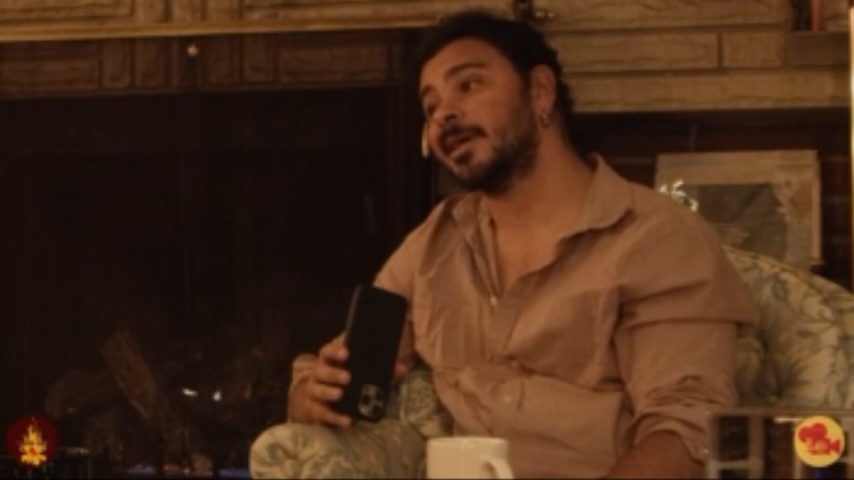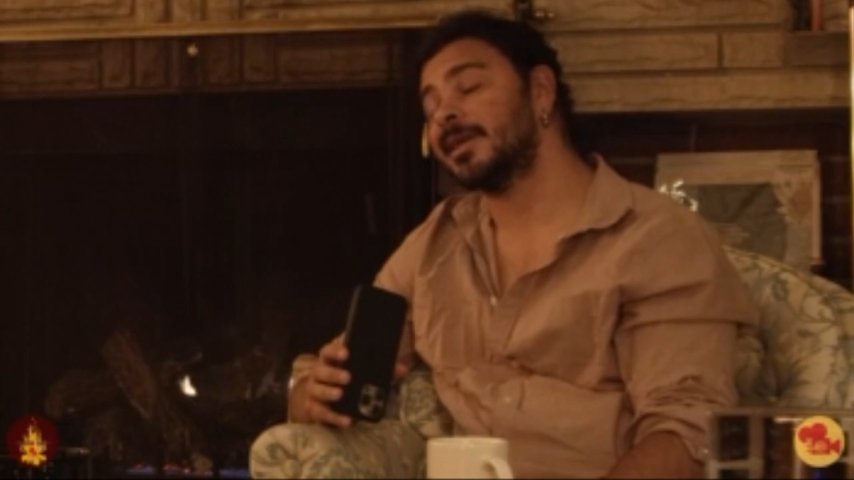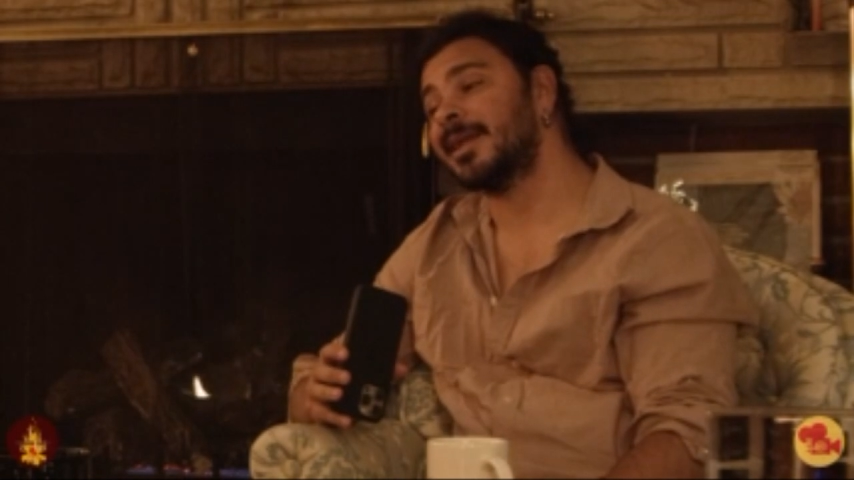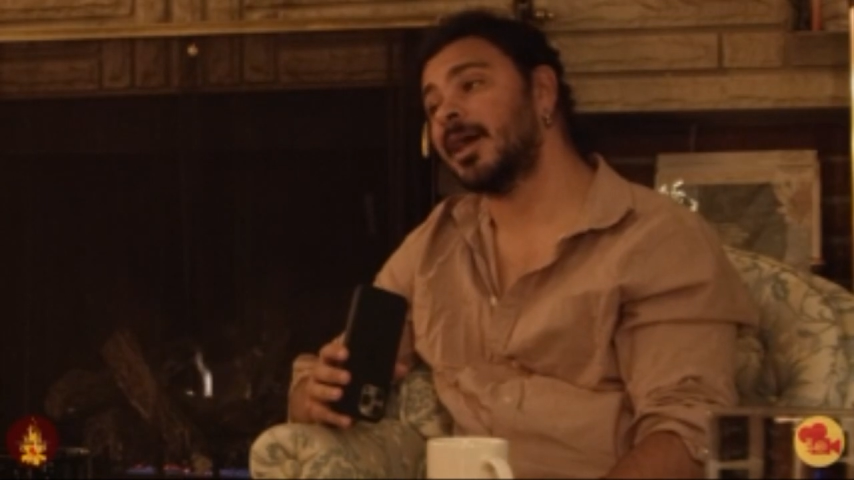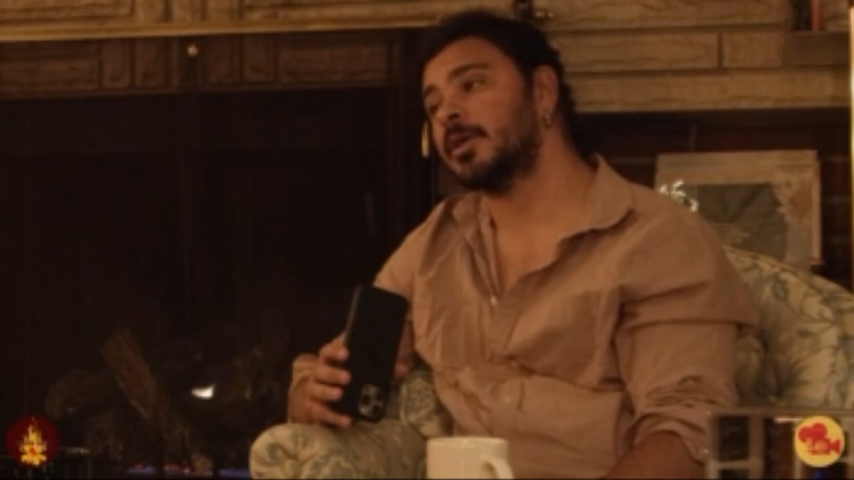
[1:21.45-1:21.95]

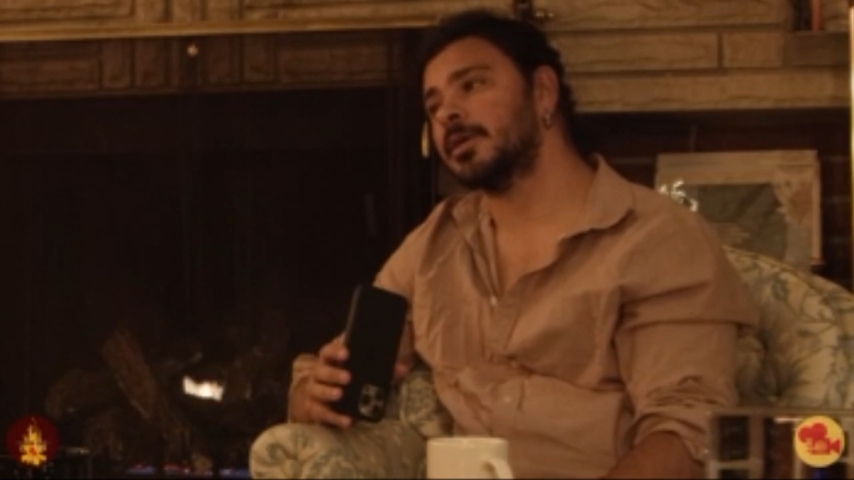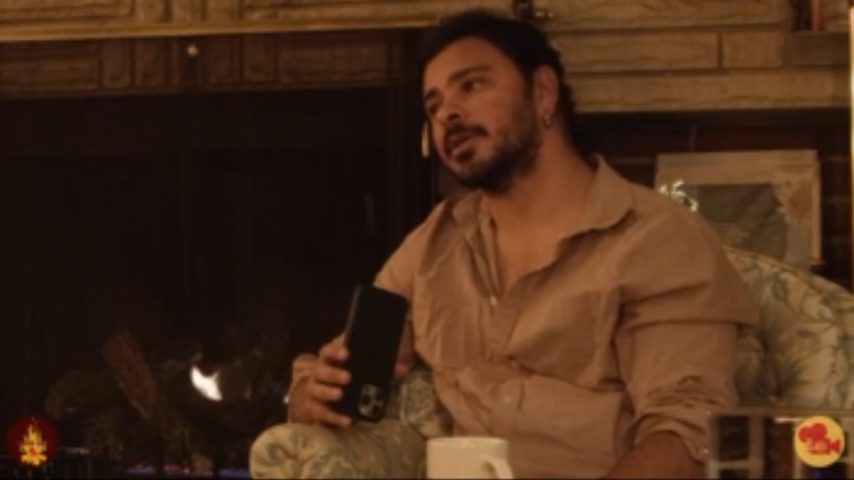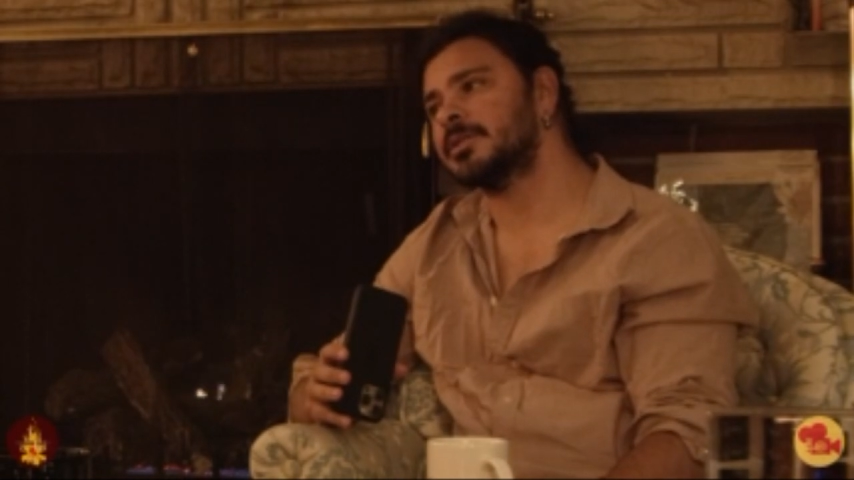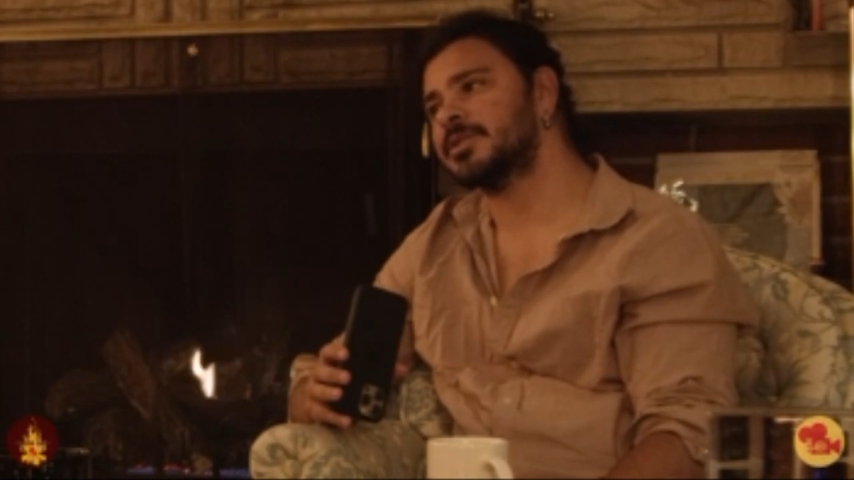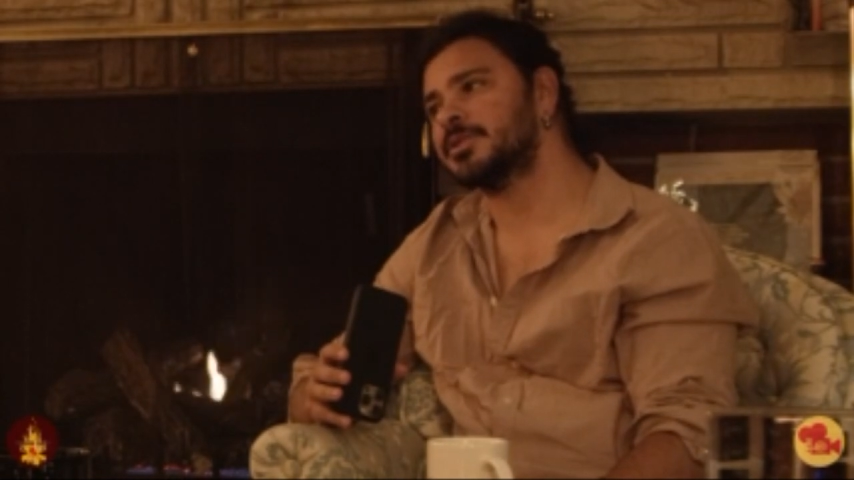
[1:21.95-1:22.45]
and now you're
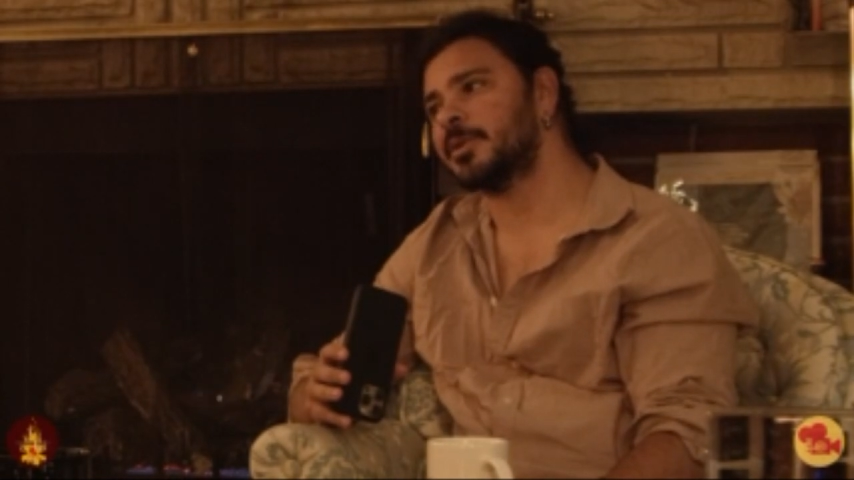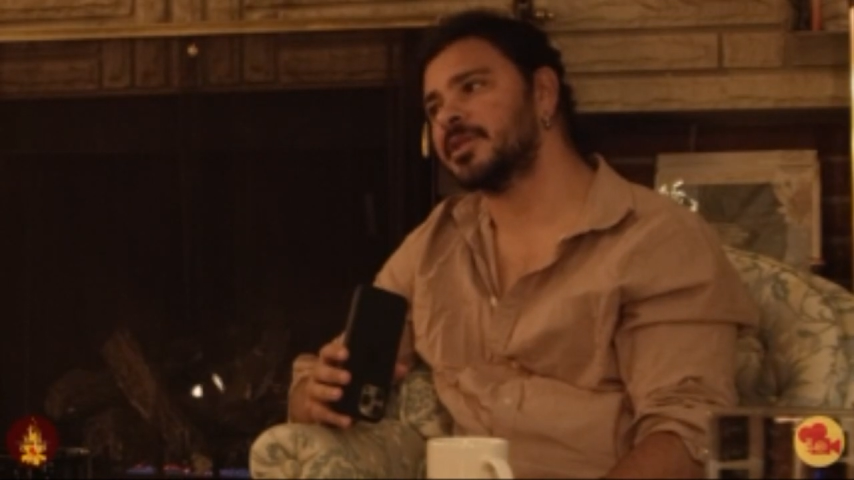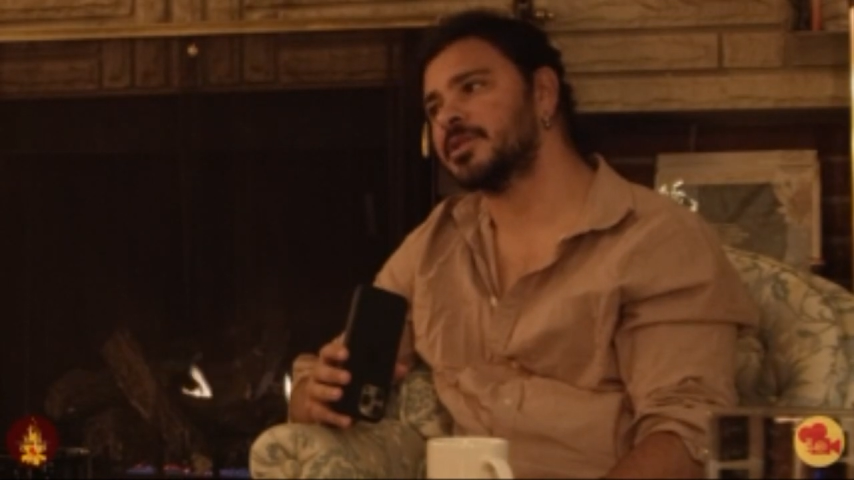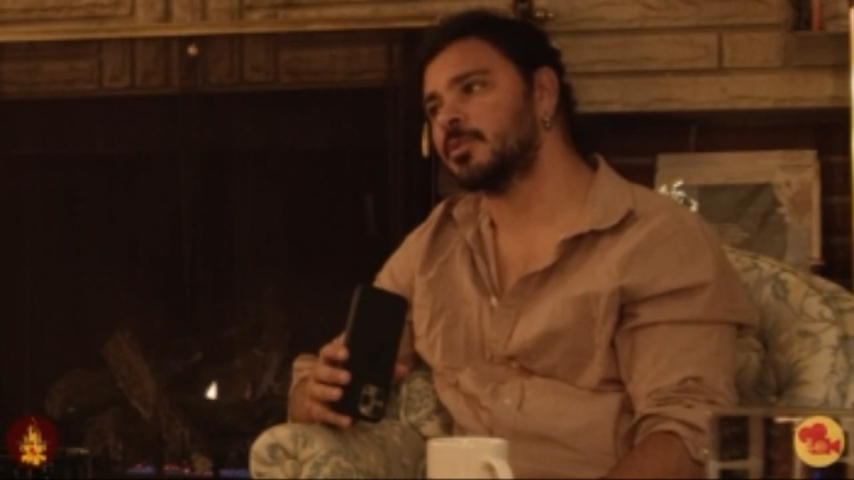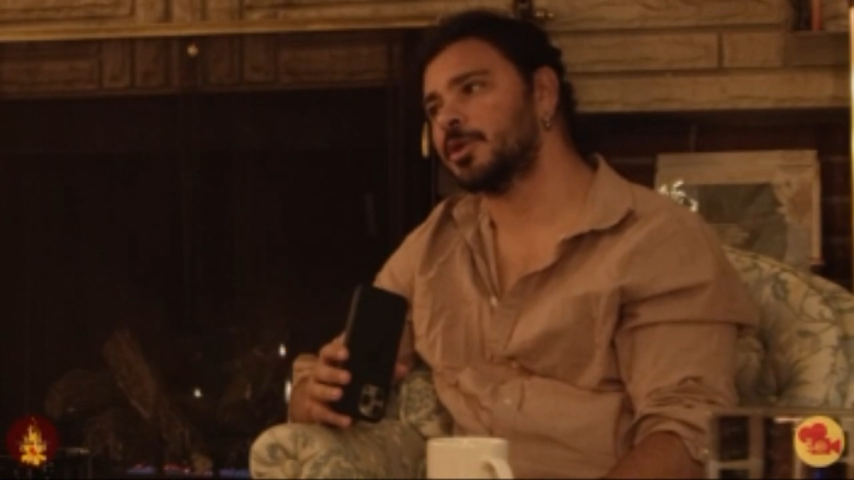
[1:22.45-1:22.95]
in a situation